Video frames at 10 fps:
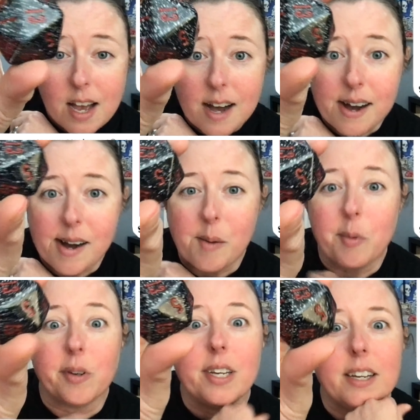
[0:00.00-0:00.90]

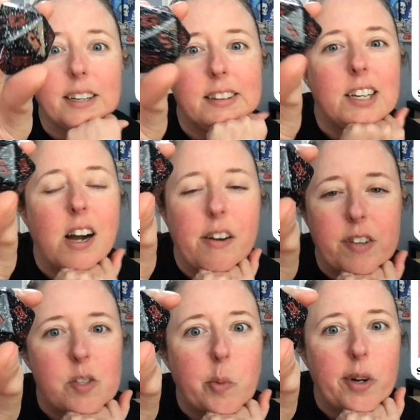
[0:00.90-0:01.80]
Maria in the
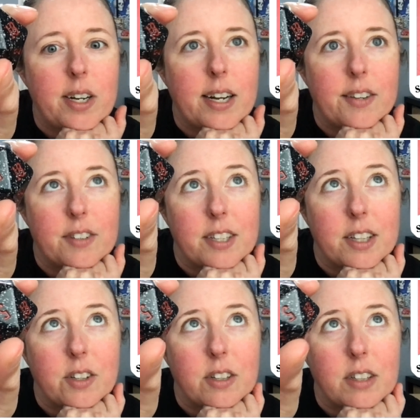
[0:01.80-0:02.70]
office pointed out that
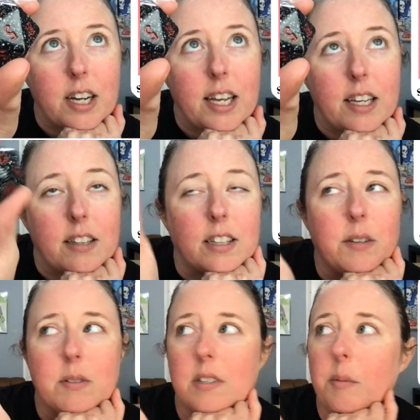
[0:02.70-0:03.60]
they
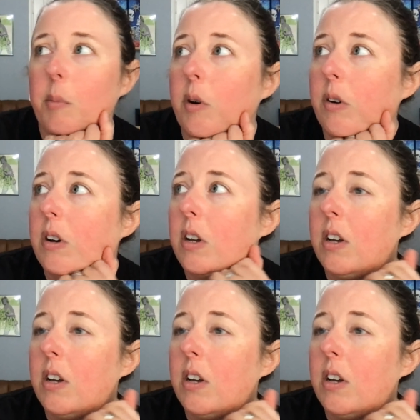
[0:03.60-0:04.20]
resemble,